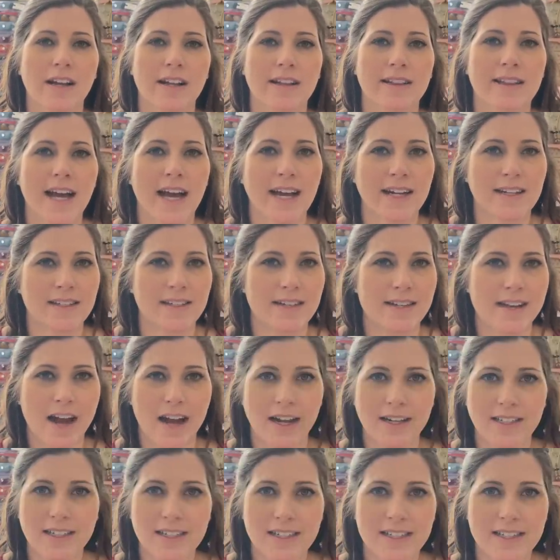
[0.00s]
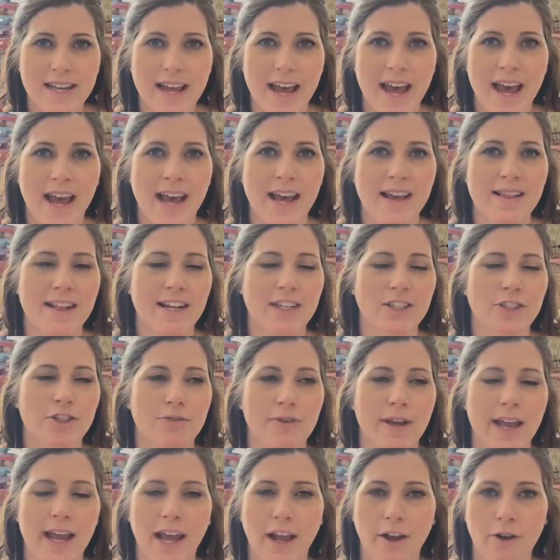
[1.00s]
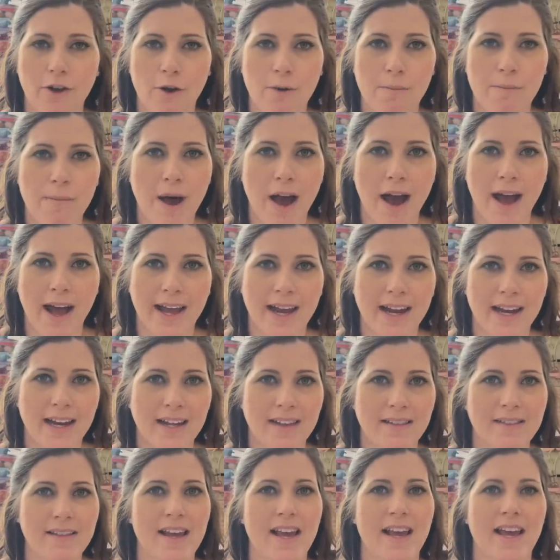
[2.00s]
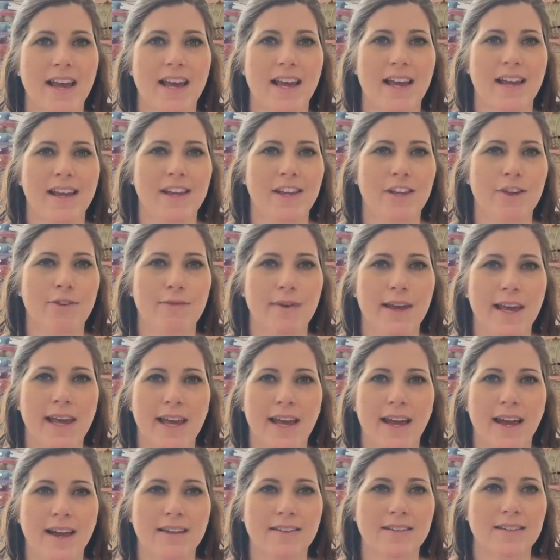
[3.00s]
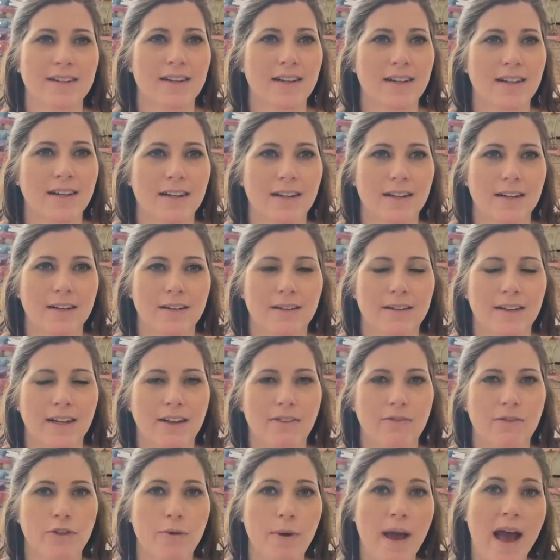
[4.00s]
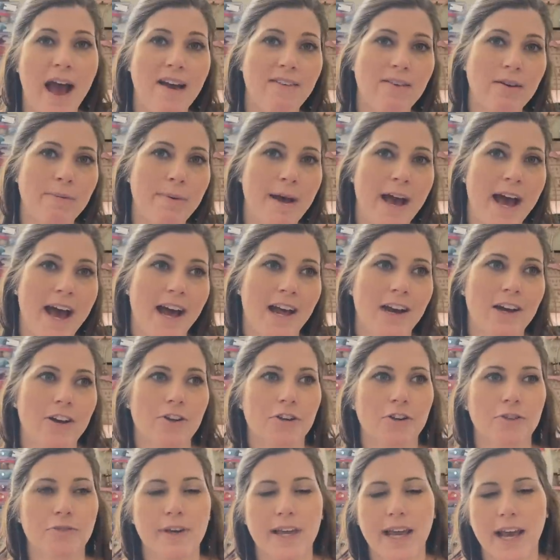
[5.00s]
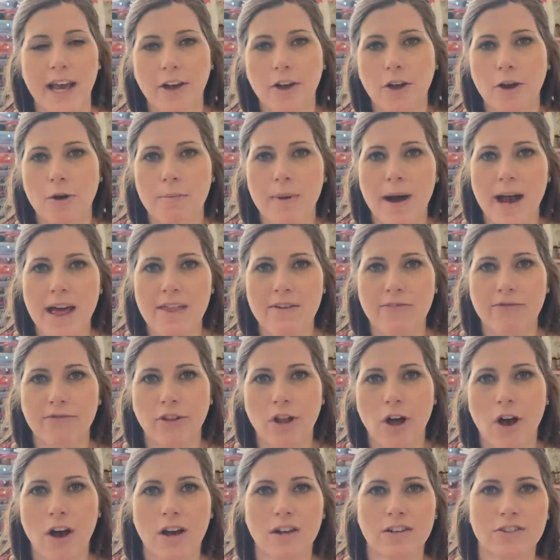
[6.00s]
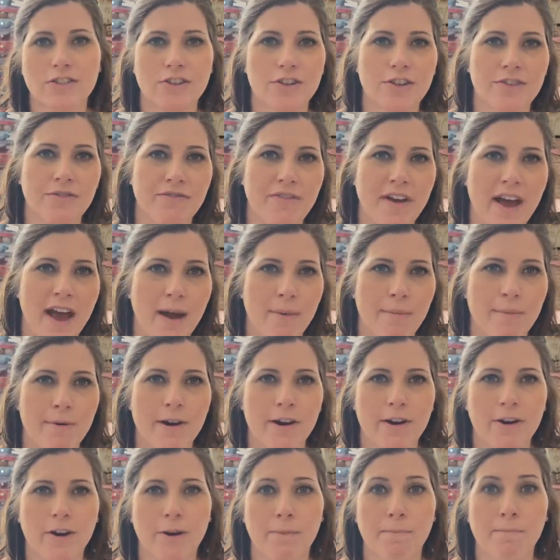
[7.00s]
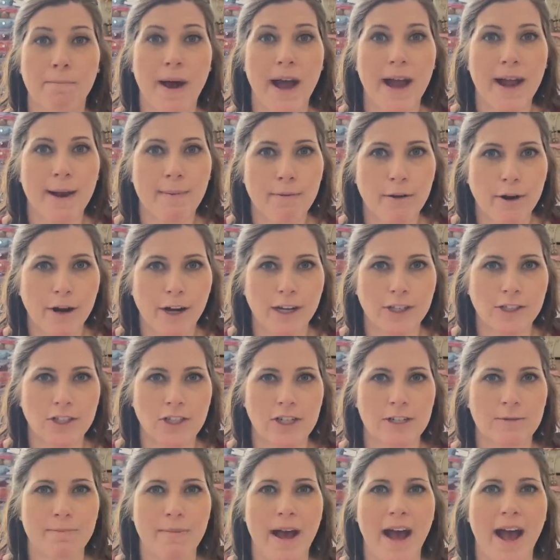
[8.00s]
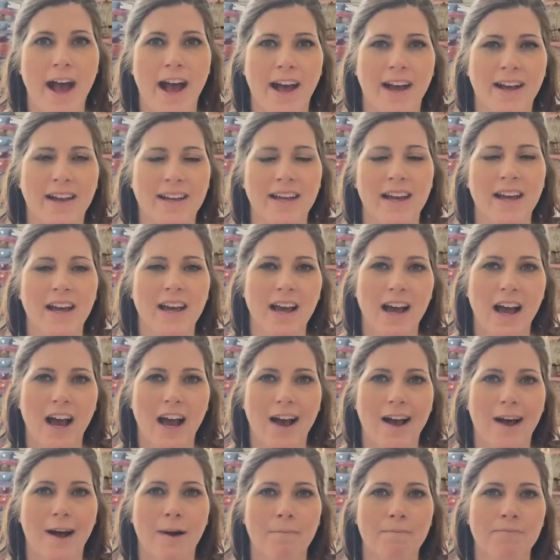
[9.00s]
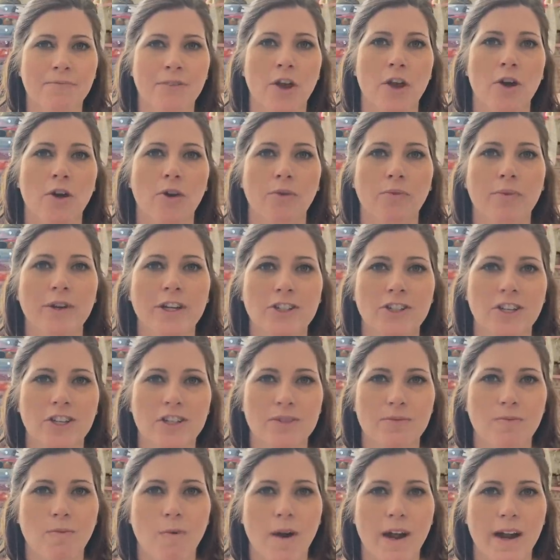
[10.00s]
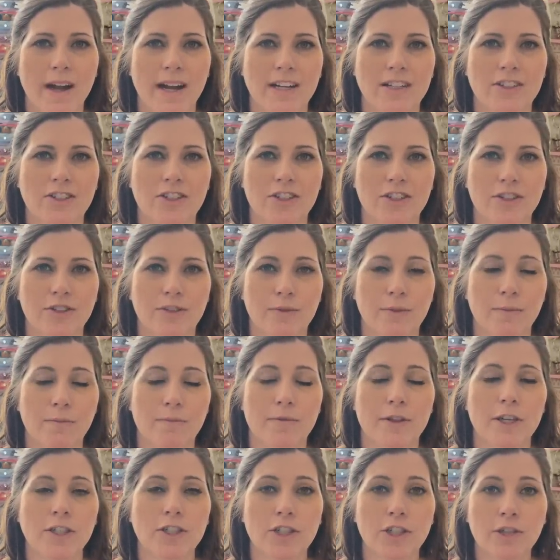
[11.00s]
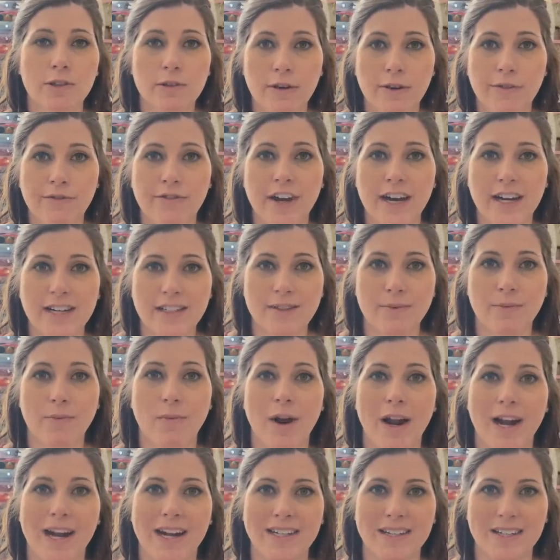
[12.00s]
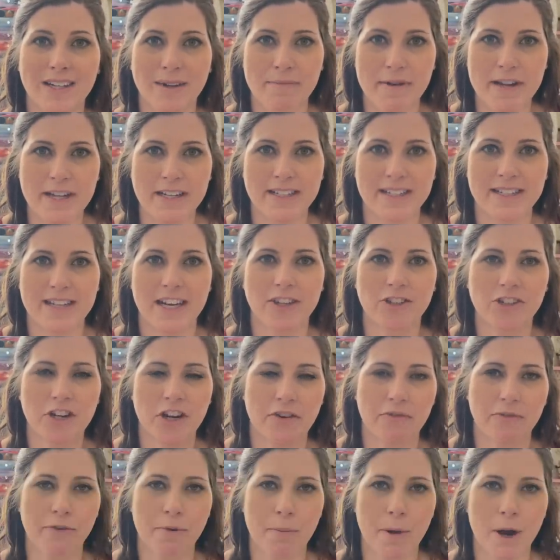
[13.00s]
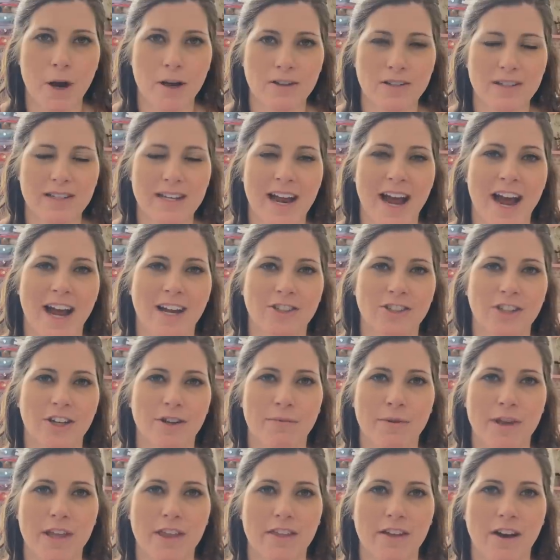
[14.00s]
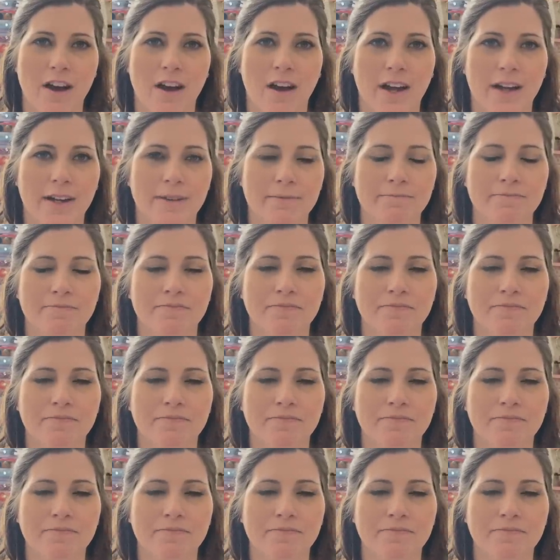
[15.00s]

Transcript: That's not to say that you can't go buy anything. You can't, if you have a pattern, you can't go buy the floss or the fabric or buy a project bag. Um, we just wanted to, the two of us wanted to be stitching from our stash and we thought,